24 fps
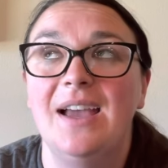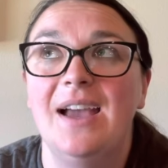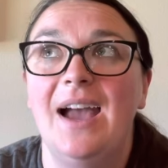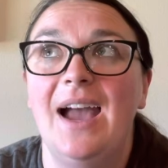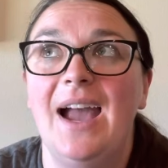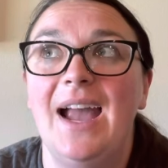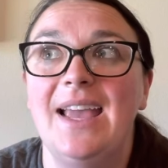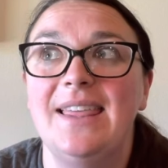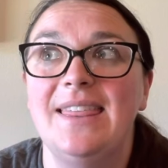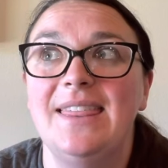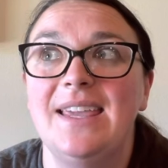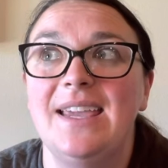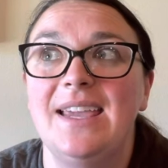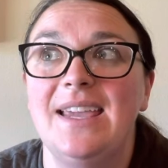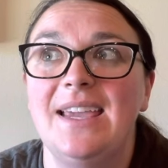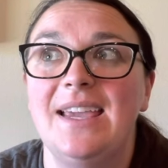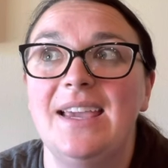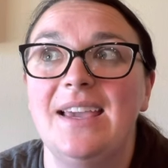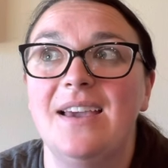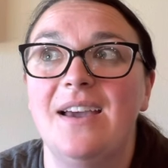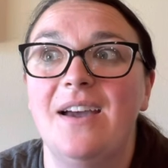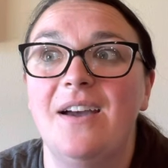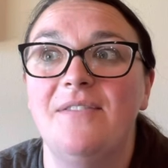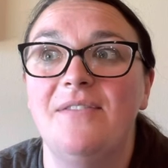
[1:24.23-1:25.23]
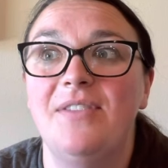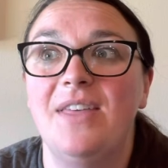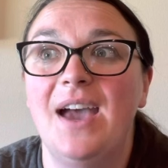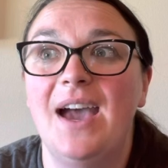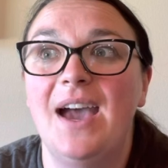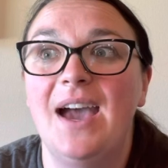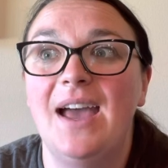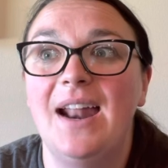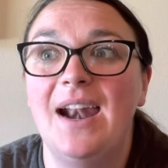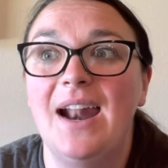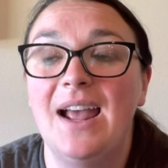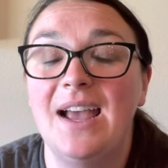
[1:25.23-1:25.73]
I think of
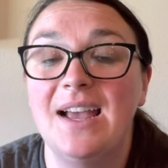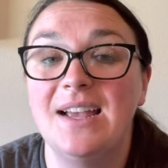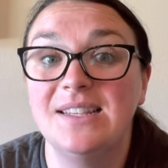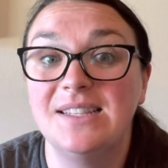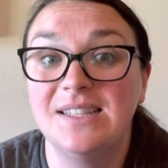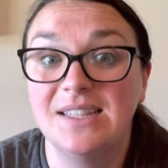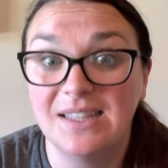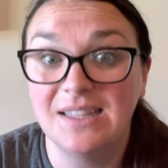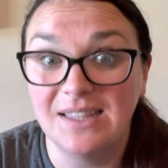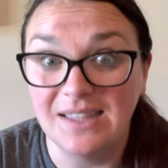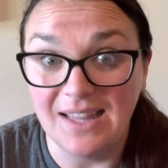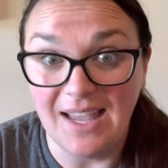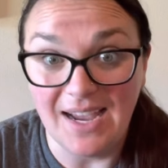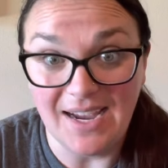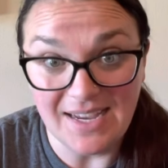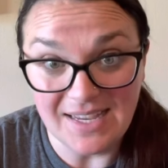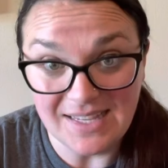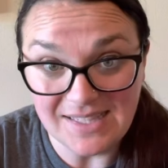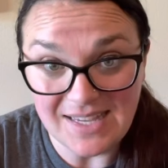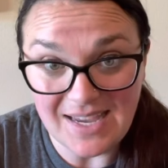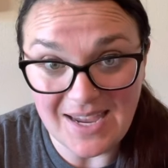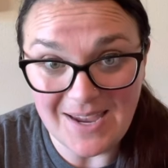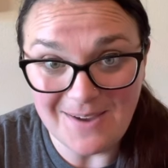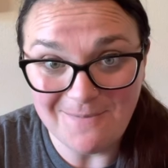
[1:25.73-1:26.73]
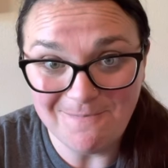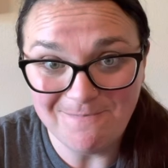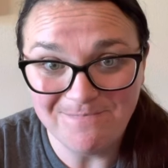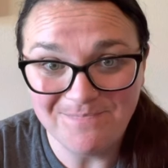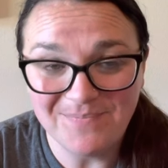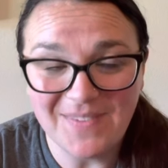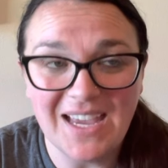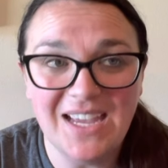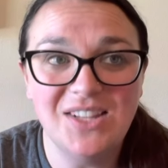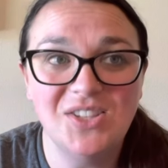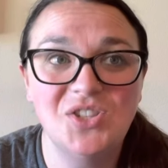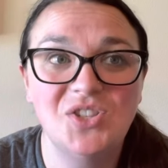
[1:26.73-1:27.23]
that as legacy.
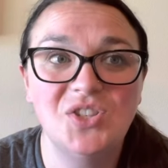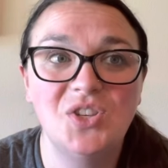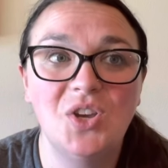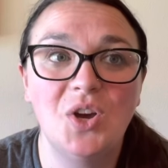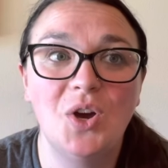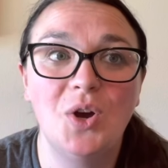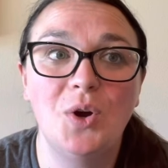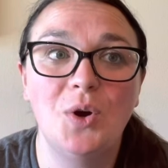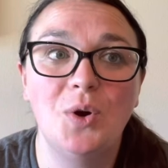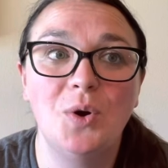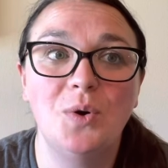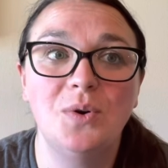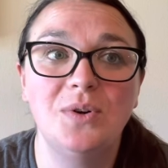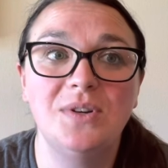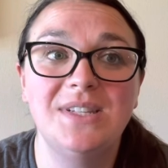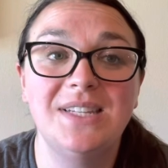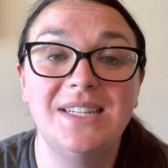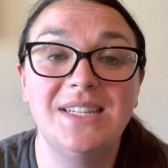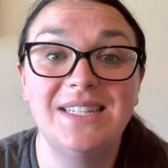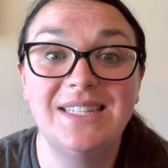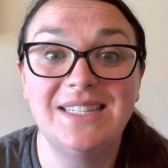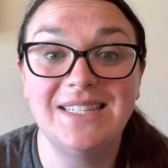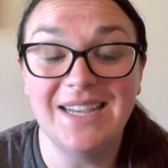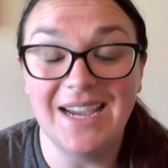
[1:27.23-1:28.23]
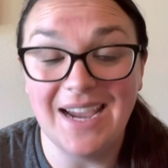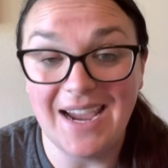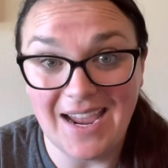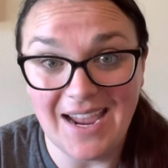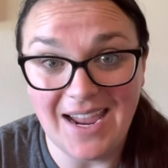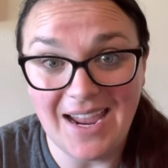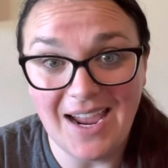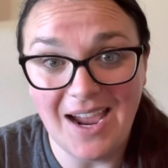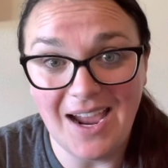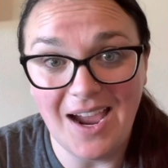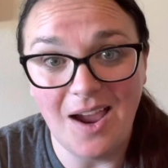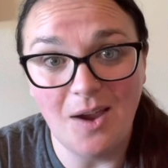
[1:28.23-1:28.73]
And so
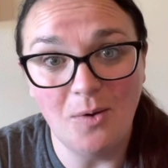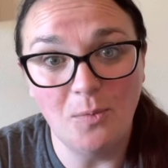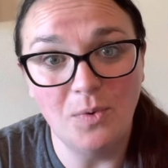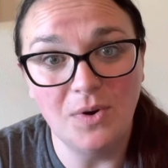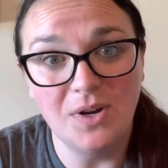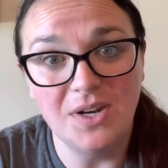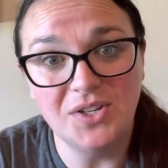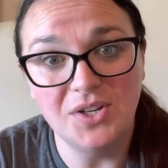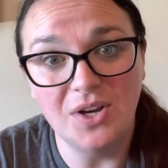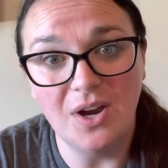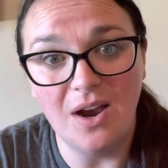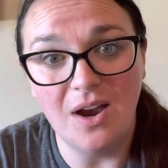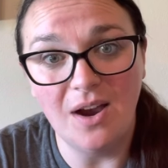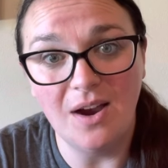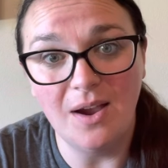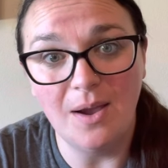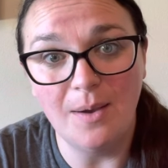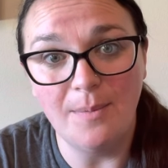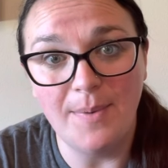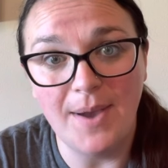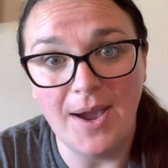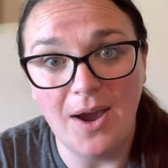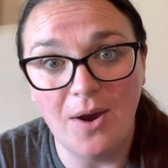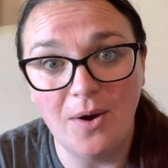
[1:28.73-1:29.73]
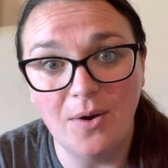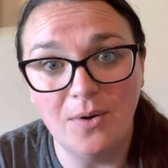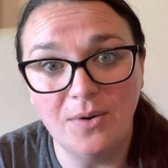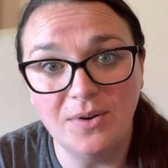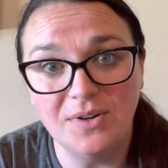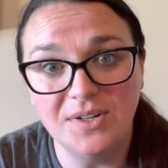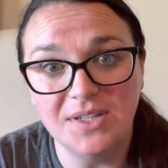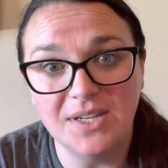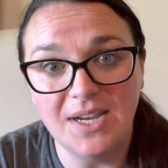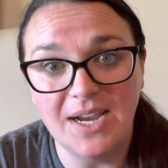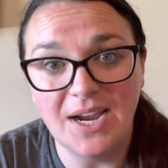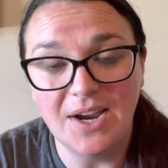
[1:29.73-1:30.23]
today I want to talk
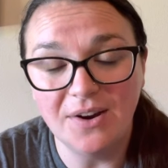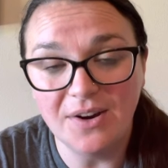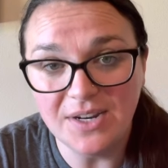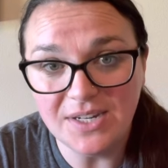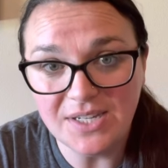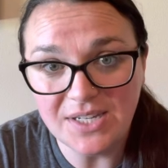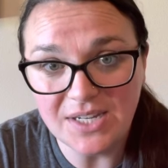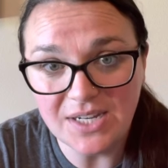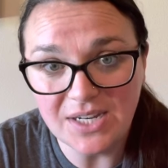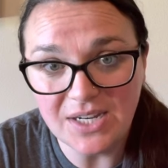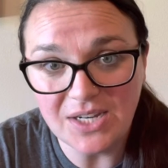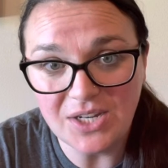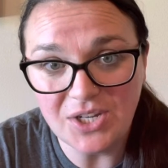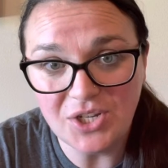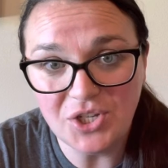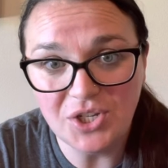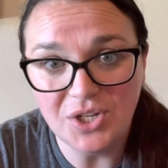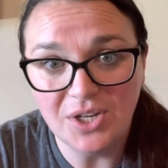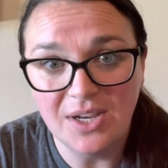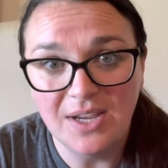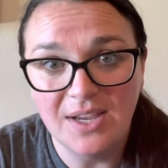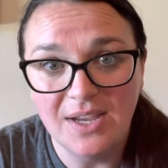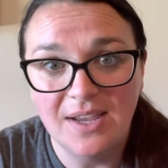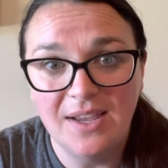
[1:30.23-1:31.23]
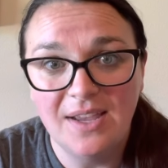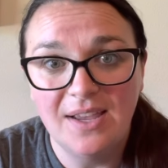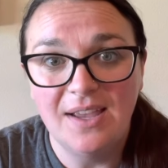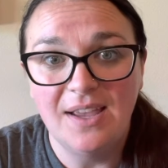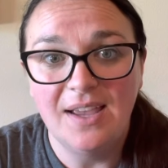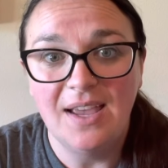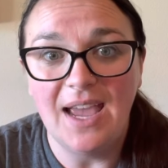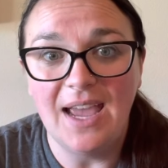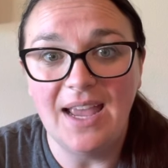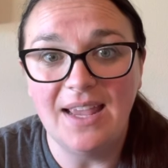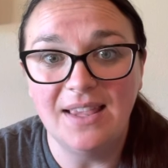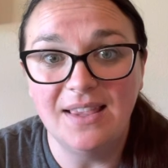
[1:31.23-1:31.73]
about heritage
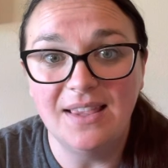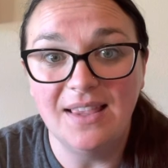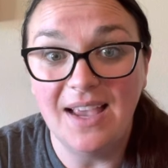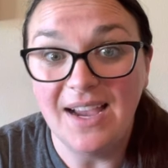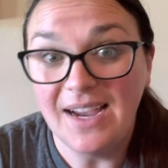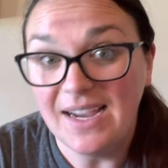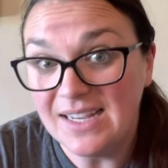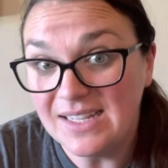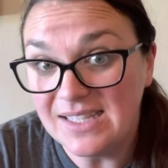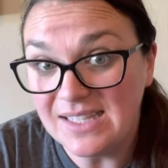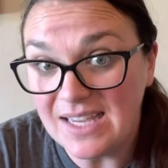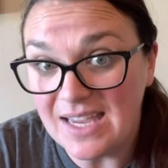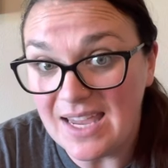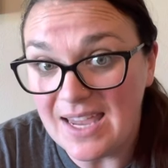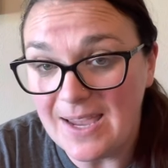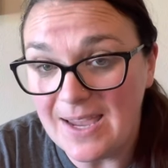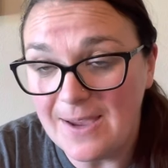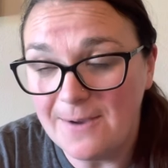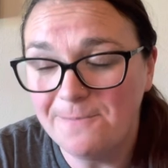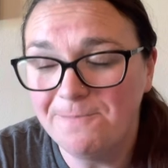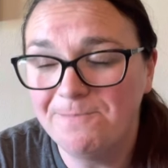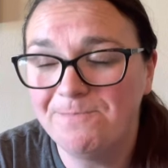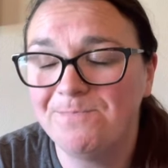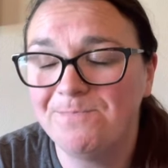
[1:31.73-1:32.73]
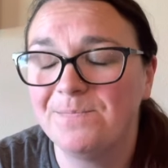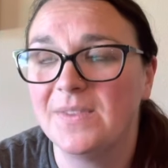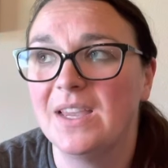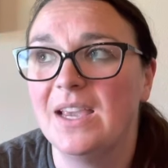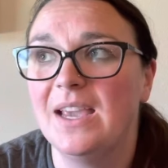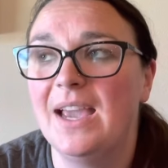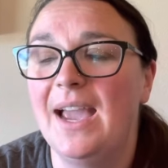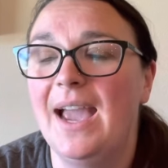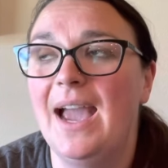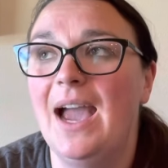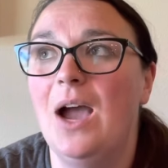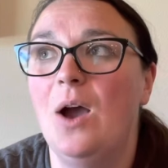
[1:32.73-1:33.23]
and legacy,
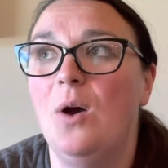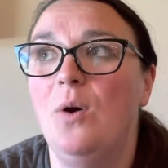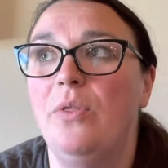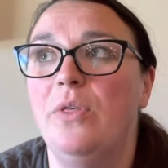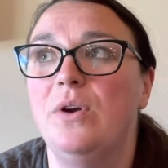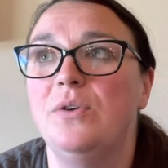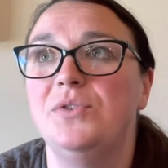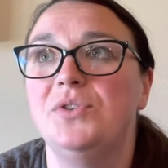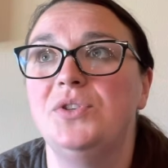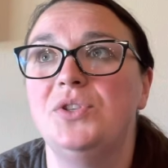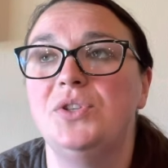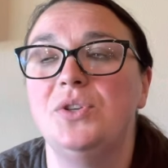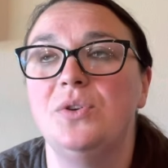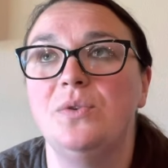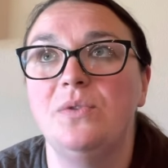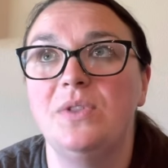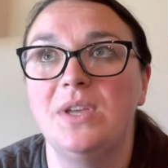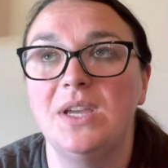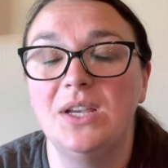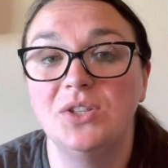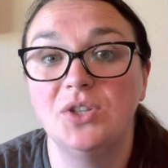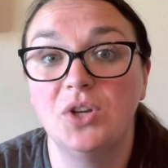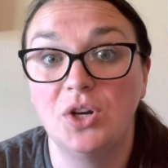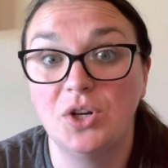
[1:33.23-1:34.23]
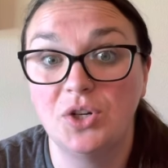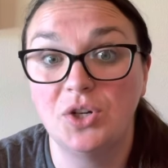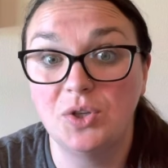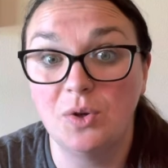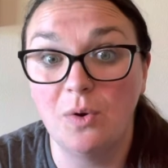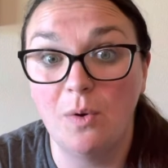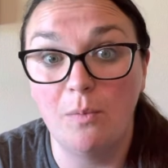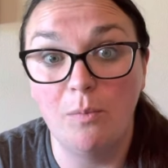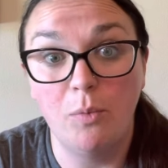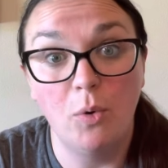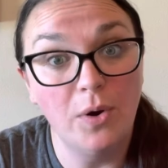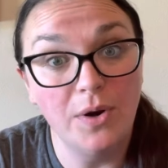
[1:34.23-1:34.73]
how those two things are so
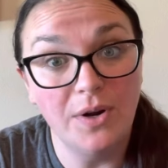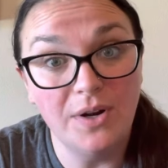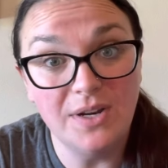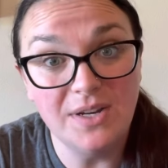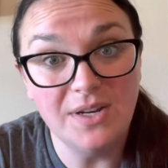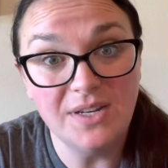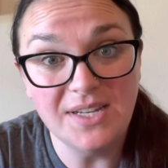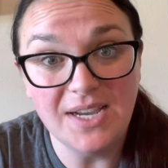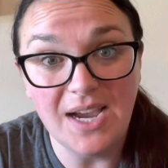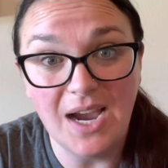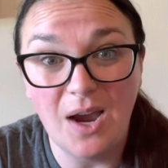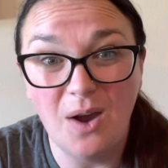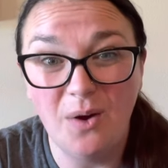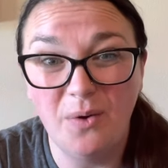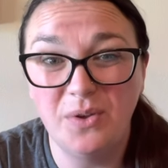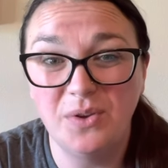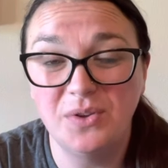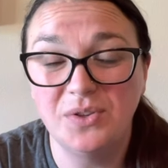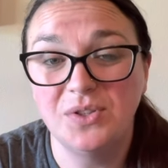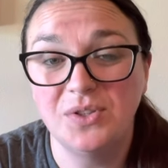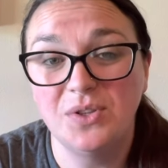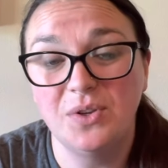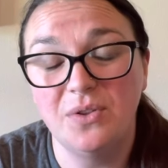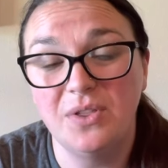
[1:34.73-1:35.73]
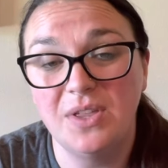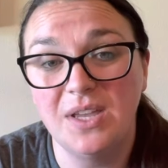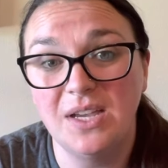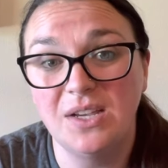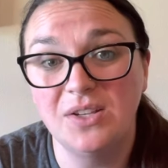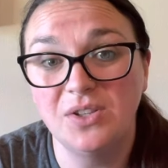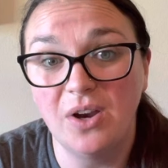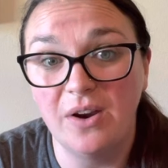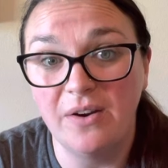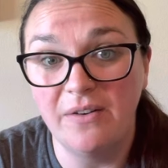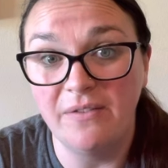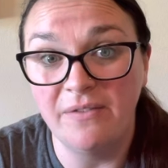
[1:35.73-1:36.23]
important, how those two
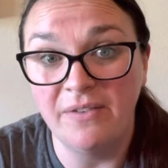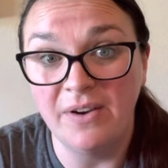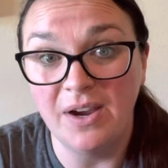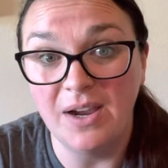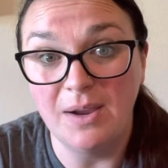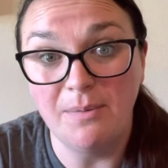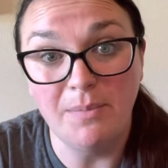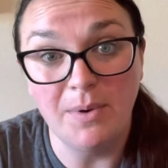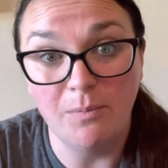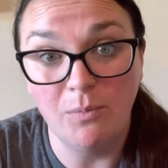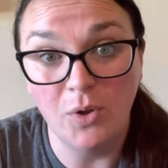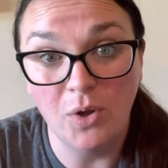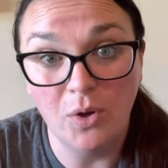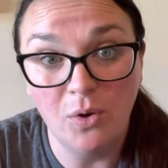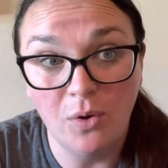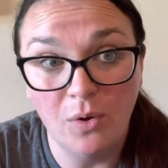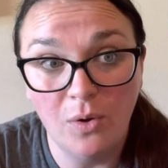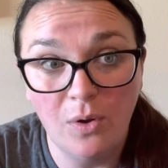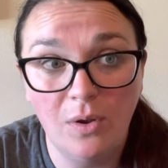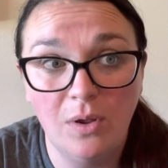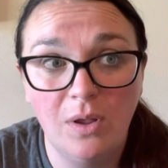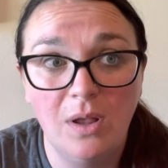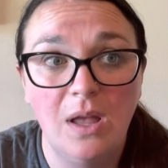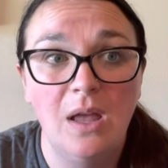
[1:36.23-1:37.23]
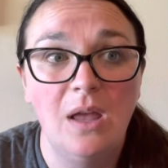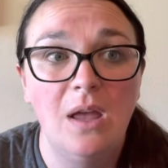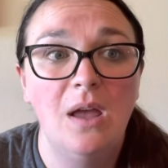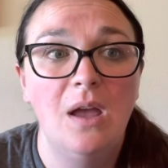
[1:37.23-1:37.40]
things are very biblical.